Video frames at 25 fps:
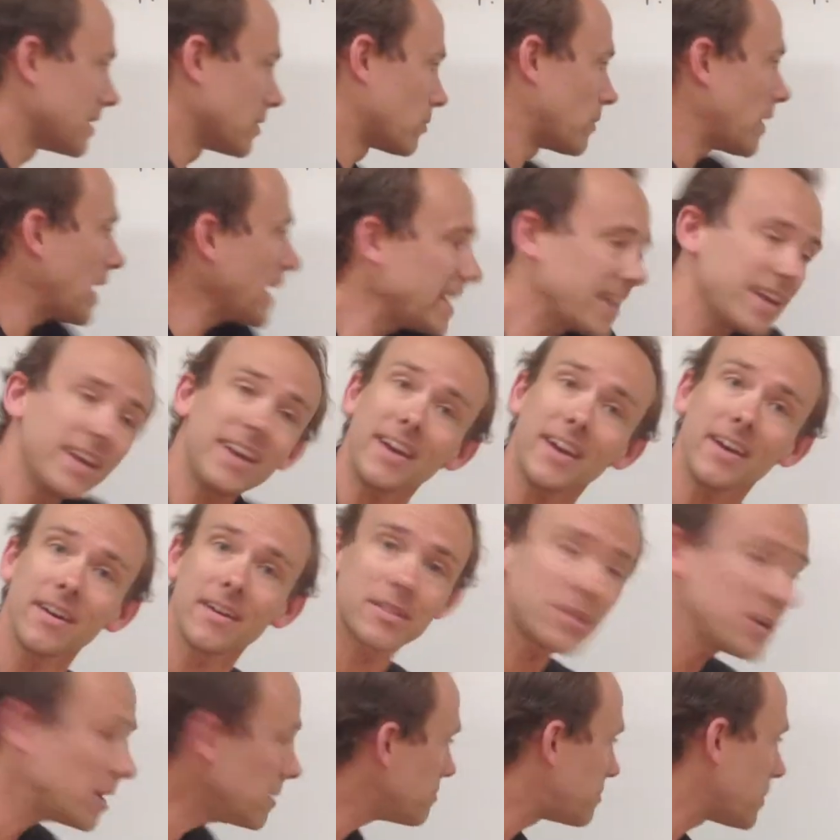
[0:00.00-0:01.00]
Right
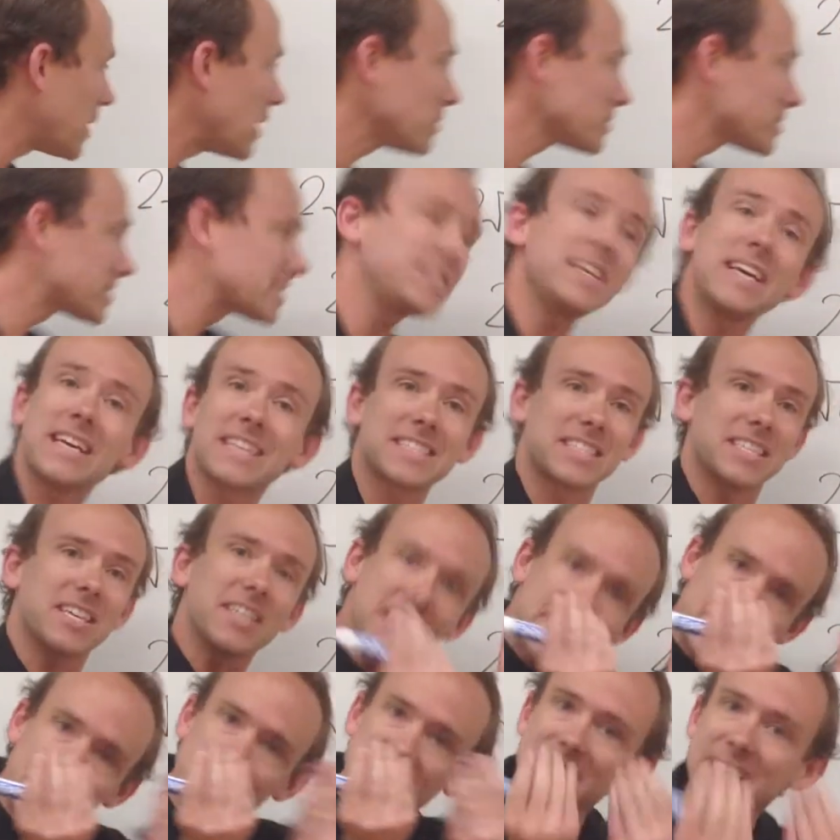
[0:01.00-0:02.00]
here, they're both 6. They're
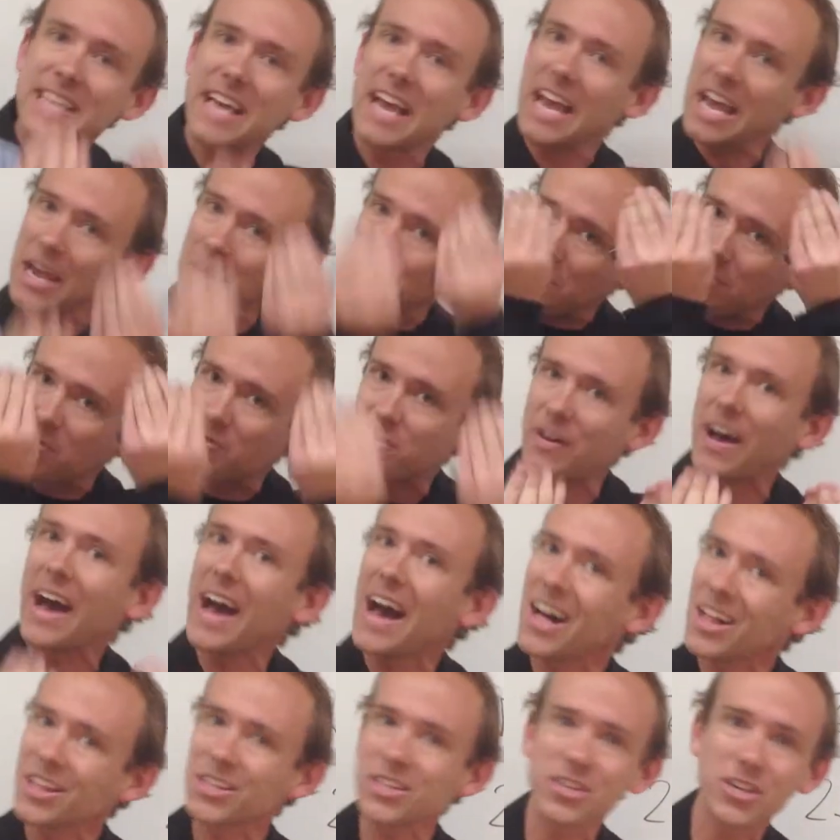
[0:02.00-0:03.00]
the same
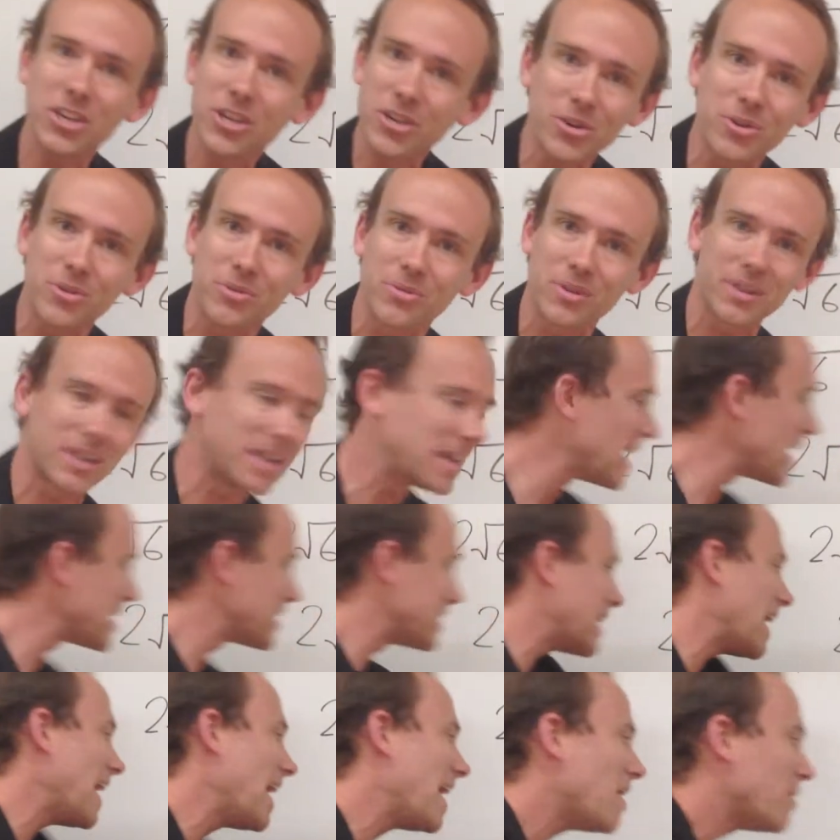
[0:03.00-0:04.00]
value.
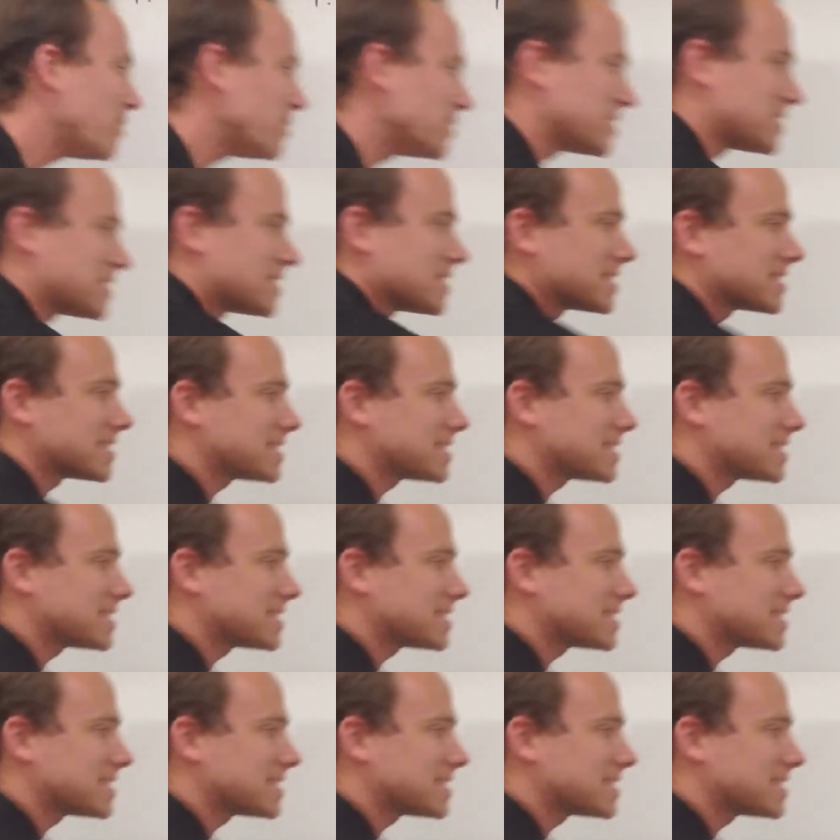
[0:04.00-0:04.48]
Now it's the